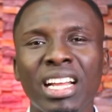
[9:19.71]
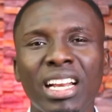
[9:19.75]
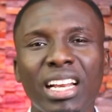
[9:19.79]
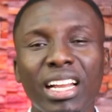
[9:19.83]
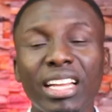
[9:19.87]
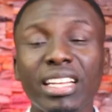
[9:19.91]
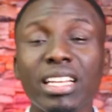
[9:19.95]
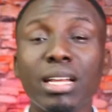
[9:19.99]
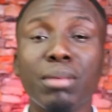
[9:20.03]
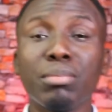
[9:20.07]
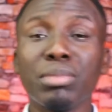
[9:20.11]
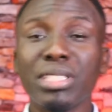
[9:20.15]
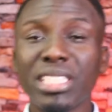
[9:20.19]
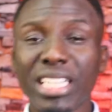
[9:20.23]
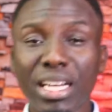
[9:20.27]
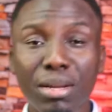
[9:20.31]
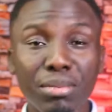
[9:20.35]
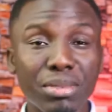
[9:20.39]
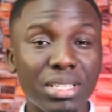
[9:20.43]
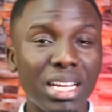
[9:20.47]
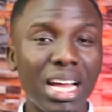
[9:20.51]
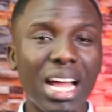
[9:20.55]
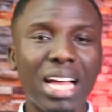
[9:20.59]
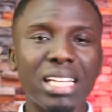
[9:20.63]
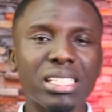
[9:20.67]
Let them
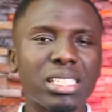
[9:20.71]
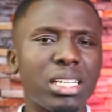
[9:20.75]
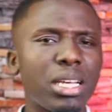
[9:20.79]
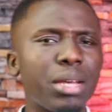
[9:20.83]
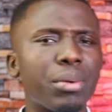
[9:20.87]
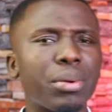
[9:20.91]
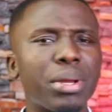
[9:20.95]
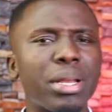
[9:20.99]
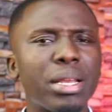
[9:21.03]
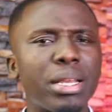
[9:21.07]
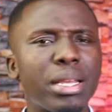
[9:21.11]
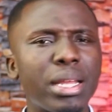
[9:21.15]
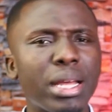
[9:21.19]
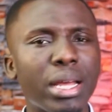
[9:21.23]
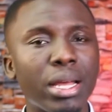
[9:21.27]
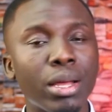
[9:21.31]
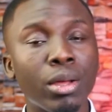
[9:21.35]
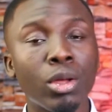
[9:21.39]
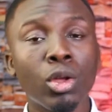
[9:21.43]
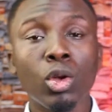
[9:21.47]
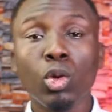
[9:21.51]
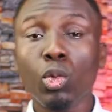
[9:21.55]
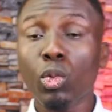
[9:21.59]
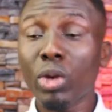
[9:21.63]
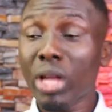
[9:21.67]
tempt us here and there.
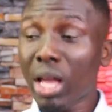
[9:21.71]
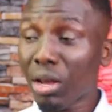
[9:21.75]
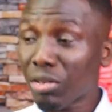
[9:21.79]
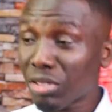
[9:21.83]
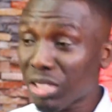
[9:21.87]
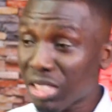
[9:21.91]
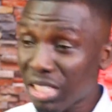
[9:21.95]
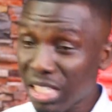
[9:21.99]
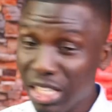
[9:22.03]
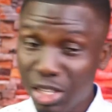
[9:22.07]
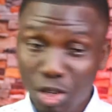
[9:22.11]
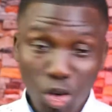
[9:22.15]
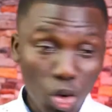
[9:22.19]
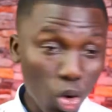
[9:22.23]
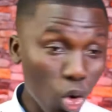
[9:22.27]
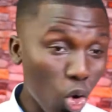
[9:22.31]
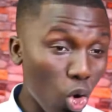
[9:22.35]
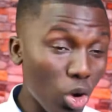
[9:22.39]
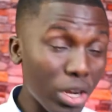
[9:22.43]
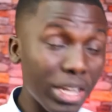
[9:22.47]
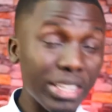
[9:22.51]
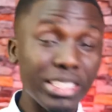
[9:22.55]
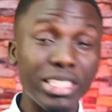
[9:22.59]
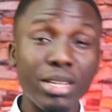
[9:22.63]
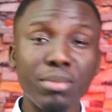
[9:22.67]
We have seen
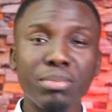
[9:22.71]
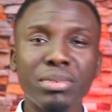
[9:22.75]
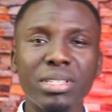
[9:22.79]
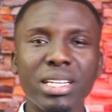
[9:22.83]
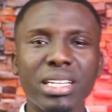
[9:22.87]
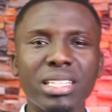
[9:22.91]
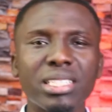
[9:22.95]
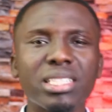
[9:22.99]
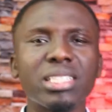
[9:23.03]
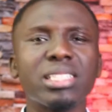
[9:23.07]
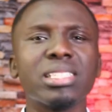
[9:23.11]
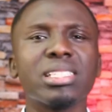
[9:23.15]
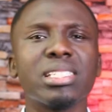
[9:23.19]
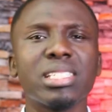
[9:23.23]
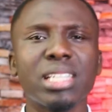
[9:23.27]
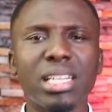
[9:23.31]
all the temptations.